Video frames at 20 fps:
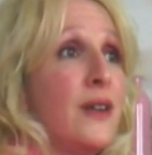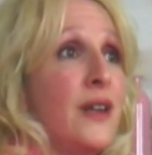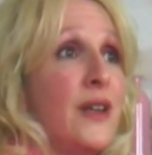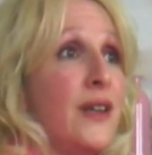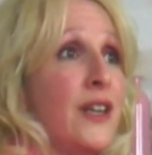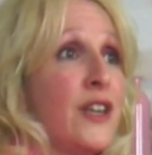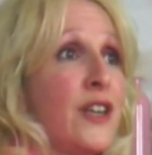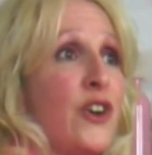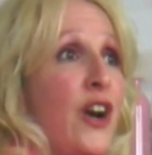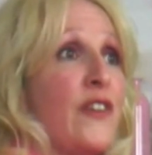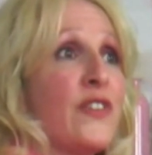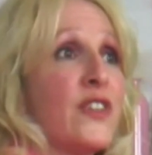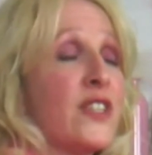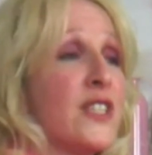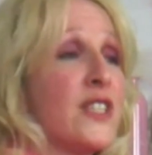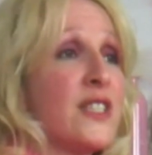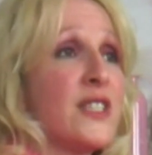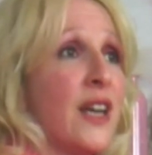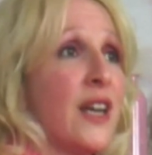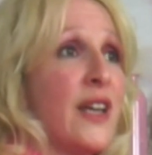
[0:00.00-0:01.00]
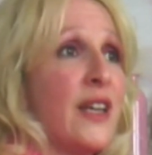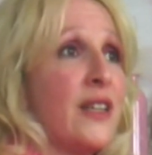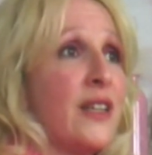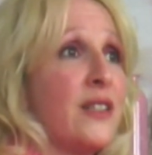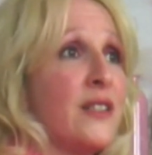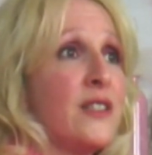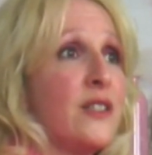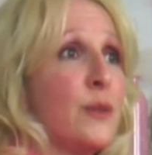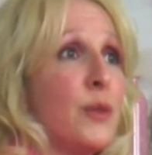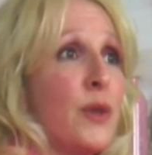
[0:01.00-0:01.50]
a graphic
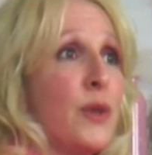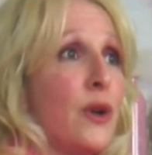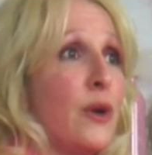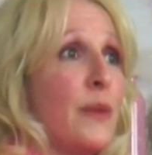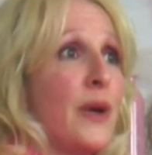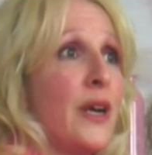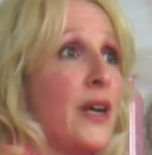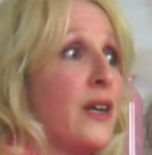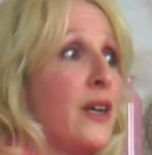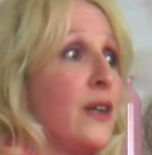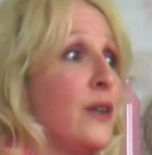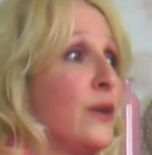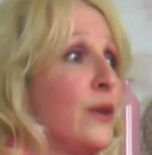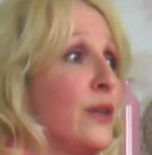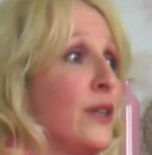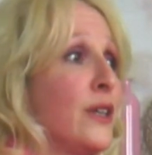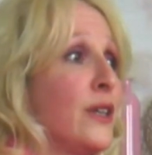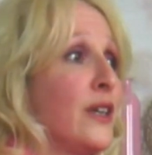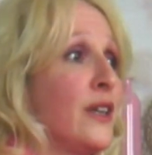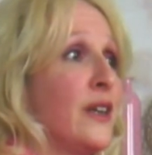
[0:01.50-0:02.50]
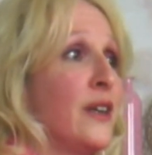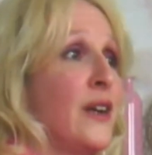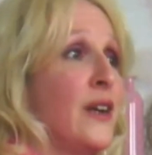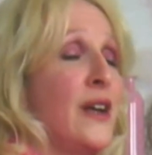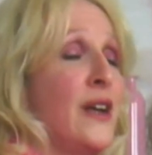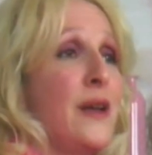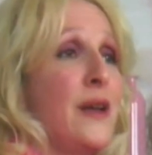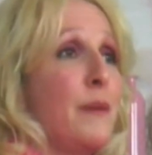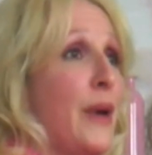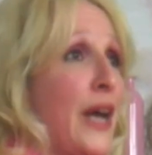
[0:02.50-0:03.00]
design diploma or
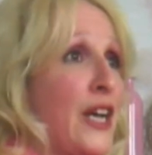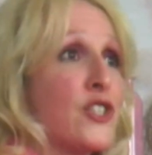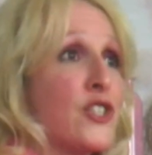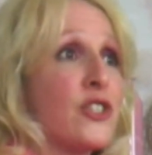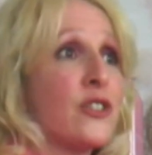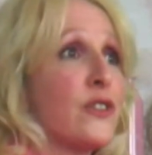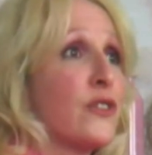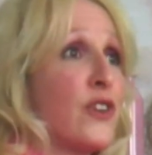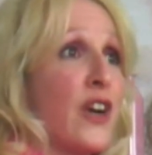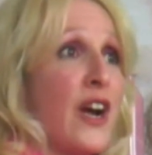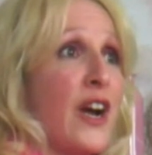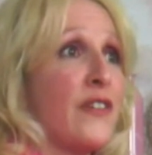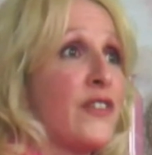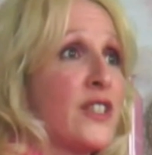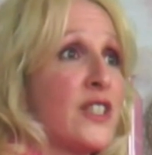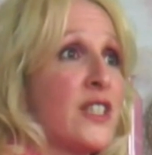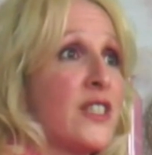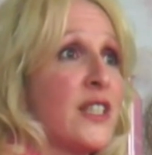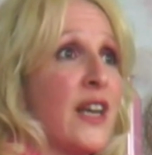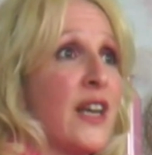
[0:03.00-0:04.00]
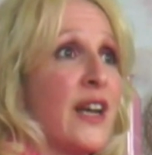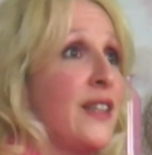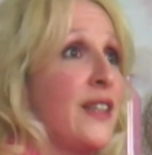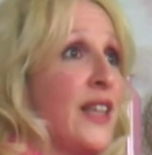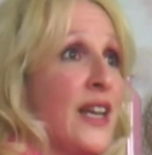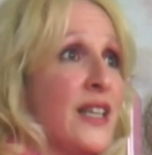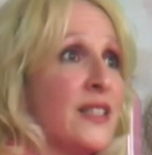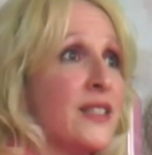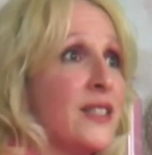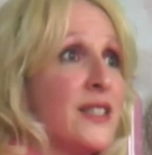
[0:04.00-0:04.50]
bachelor of graphic design.
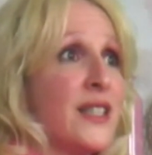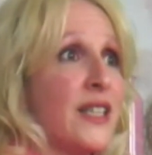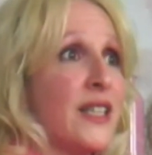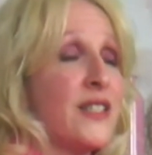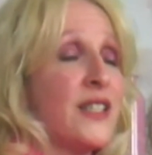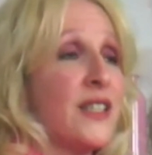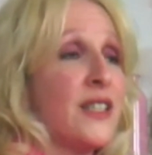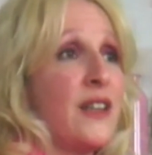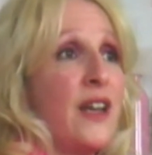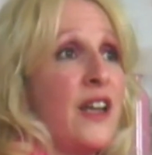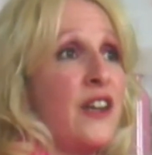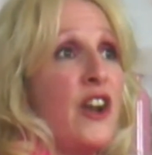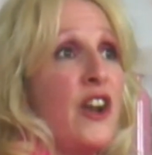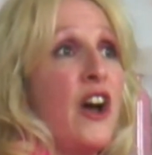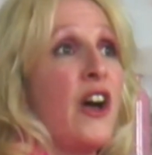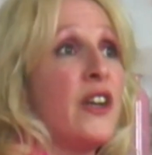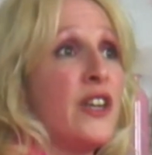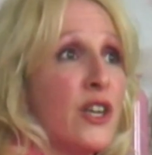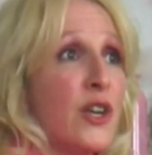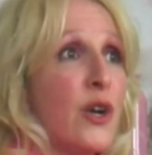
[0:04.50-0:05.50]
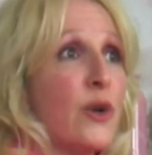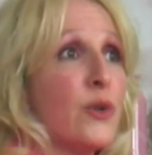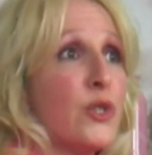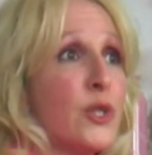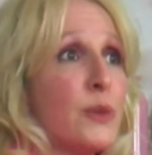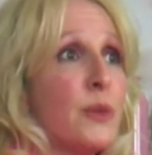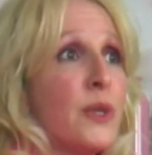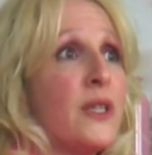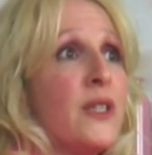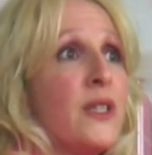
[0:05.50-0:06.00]
That's a
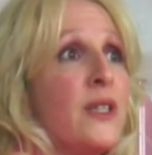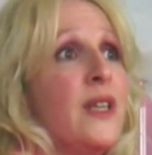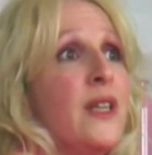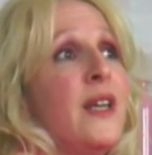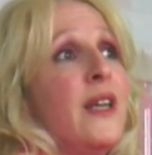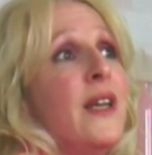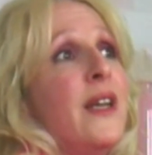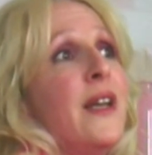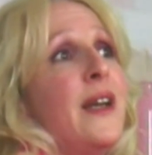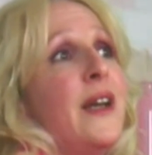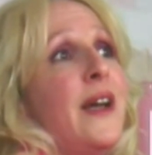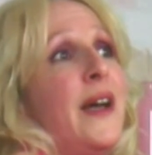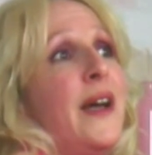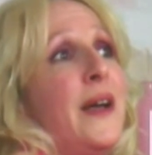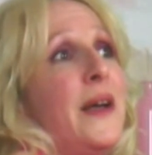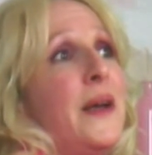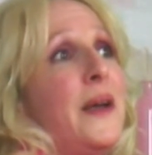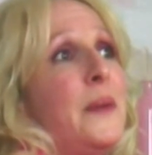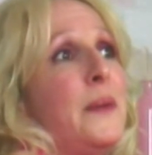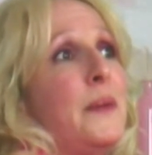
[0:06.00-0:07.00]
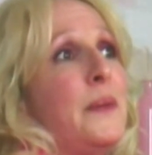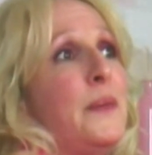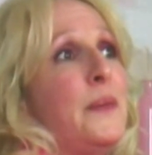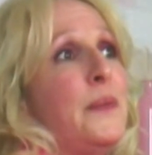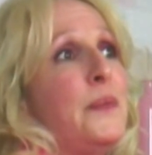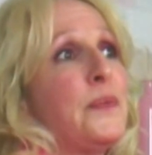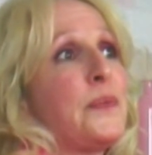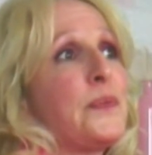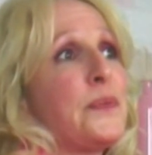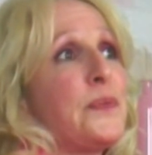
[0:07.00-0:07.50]
non-negotiable. And
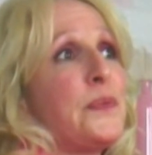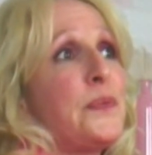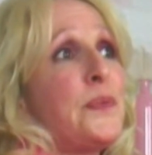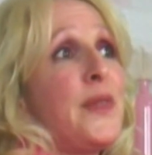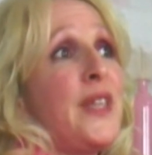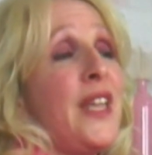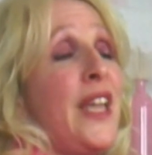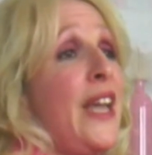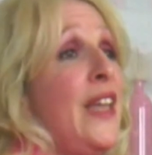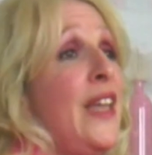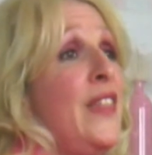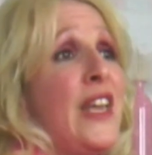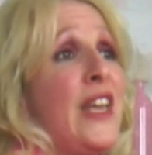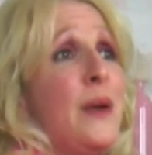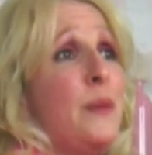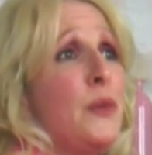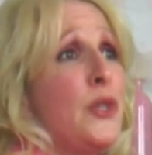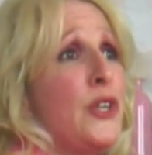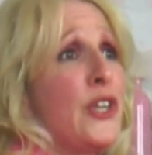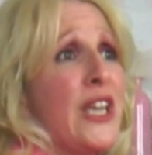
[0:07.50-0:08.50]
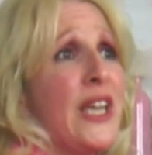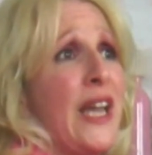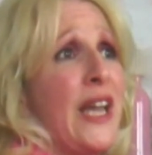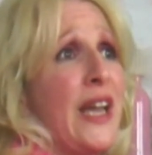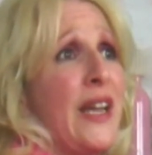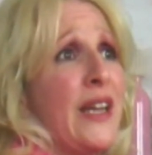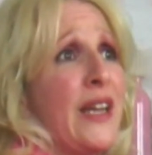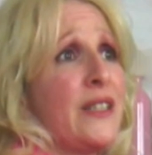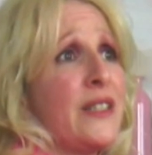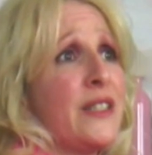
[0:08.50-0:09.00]
then I'm looking
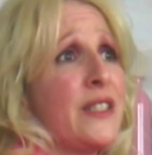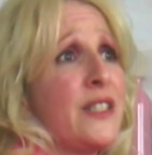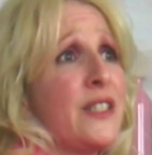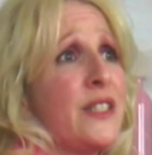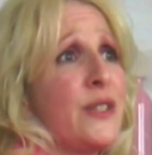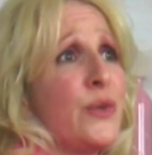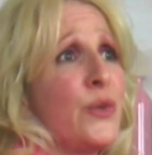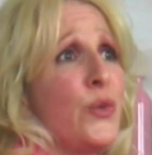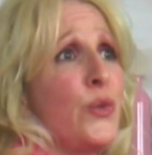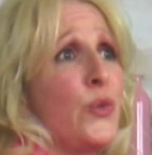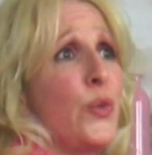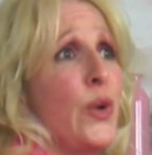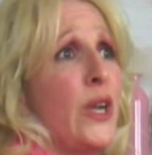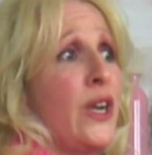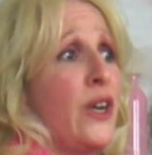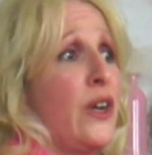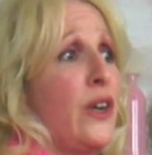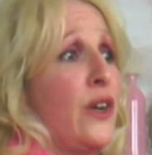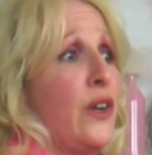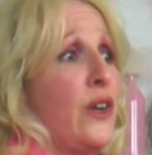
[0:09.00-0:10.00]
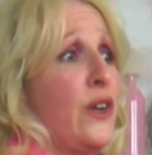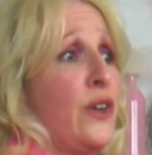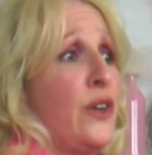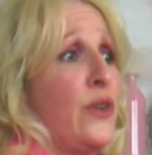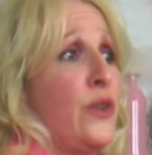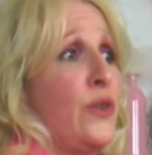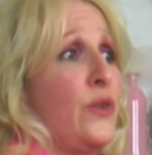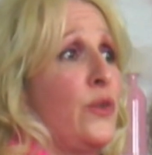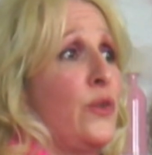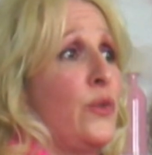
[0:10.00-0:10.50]
at
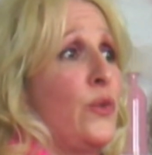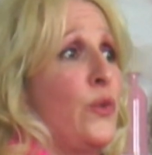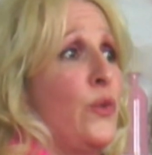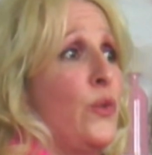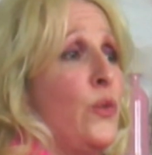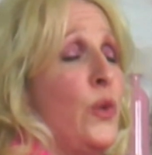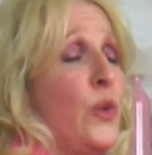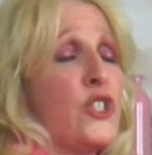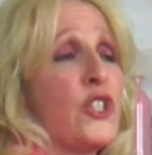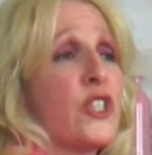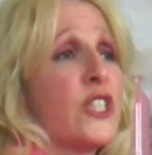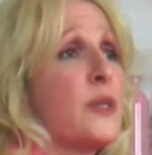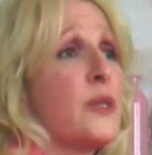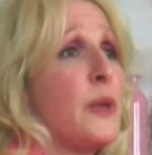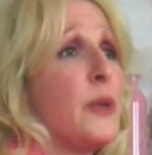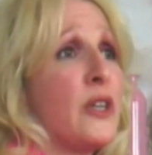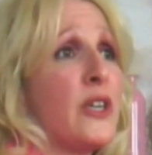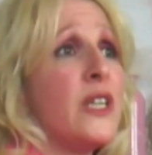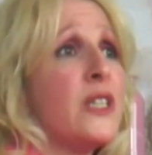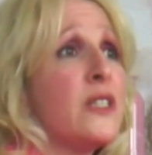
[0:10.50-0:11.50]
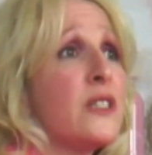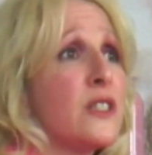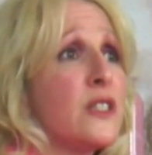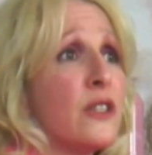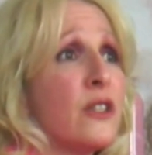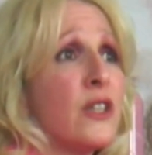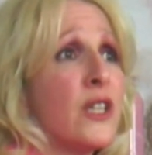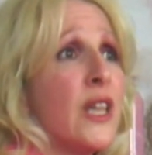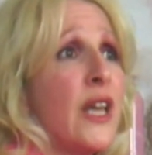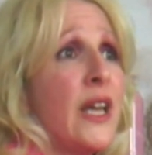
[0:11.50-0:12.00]
what's your experience
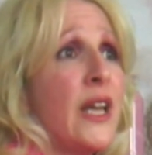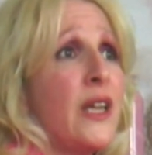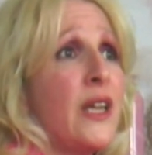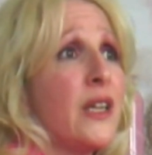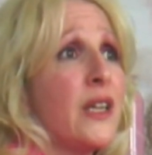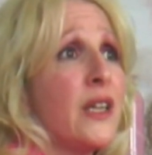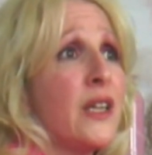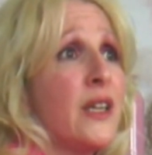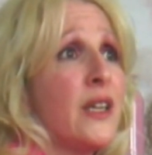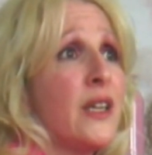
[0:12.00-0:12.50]
look like,